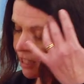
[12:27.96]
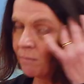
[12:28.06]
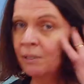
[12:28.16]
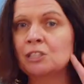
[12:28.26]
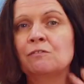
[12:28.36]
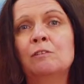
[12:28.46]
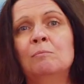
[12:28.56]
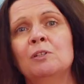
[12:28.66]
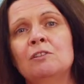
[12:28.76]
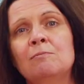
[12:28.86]
so much for
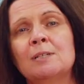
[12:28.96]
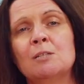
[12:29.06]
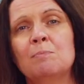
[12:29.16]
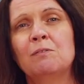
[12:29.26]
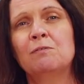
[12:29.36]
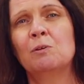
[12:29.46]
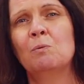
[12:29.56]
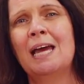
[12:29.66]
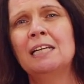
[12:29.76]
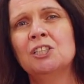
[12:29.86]
movement, but for
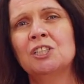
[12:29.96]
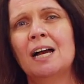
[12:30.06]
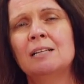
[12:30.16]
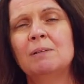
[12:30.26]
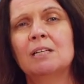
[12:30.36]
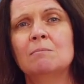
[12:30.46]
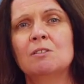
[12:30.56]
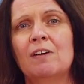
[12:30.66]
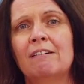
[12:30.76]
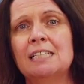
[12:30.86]
when a child
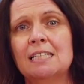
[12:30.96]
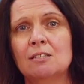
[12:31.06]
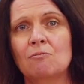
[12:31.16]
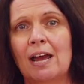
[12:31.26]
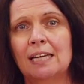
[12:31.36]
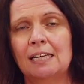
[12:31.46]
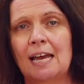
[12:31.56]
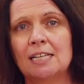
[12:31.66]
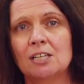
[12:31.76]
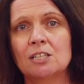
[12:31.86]
becomes very
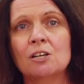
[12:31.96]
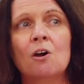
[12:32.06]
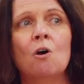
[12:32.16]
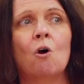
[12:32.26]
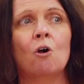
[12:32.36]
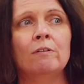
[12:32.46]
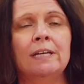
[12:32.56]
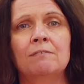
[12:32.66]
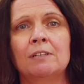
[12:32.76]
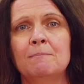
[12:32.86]
dysregulated or
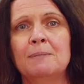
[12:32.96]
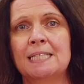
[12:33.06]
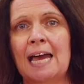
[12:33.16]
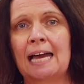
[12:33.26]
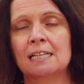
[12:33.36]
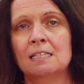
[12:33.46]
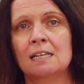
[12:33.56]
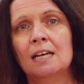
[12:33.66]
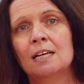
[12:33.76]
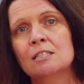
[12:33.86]
even upset.
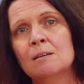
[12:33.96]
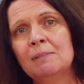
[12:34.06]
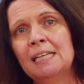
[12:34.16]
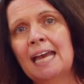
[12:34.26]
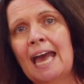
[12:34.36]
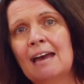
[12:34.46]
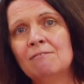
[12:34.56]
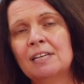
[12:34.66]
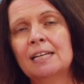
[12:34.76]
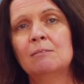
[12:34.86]
Something
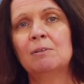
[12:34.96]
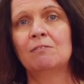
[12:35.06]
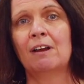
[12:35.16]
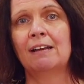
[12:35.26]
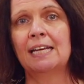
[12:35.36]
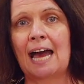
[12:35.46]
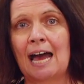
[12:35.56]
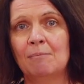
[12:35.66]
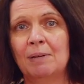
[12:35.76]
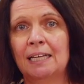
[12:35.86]
heavy can be very
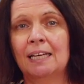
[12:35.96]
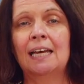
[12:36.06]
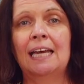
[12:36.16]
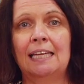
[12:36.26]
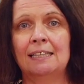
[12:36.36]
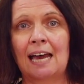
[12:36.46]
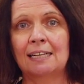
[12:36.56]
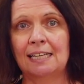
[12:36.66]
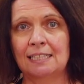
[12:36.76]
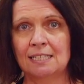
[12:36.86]
calming in
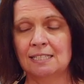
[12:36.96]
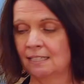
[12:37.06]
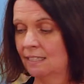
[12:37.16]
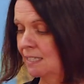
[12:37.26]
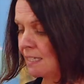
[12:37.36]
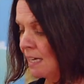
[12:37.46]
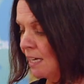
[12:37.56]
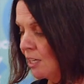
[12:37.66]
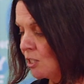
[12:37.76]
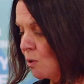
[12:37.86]
that instance.
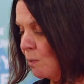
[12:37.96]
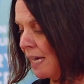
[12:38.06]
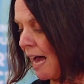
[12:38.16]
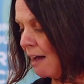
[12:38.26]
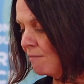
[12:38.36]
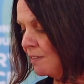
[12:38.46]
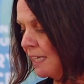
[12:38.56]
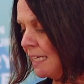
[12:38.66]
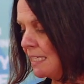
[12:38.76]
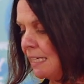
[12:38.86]
So we have
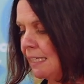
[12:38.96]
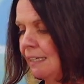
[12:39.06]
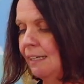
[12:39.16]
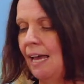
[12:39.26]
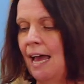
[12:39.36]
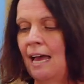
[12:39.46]
these little